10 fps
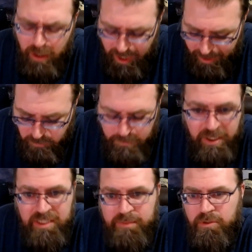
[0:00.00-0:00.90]

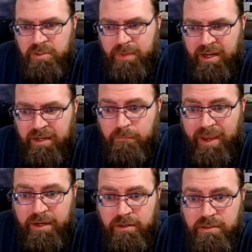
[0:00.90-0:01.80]
everybody's perspective
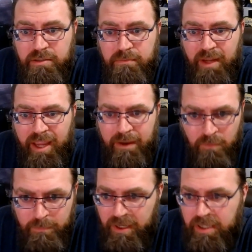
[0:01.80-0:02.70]
matters.
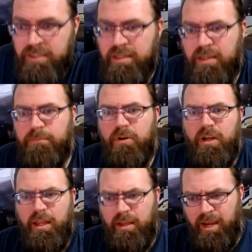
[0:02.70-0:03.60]
Everybody's
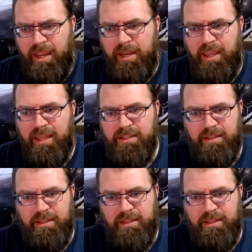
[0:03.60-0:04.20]
input, and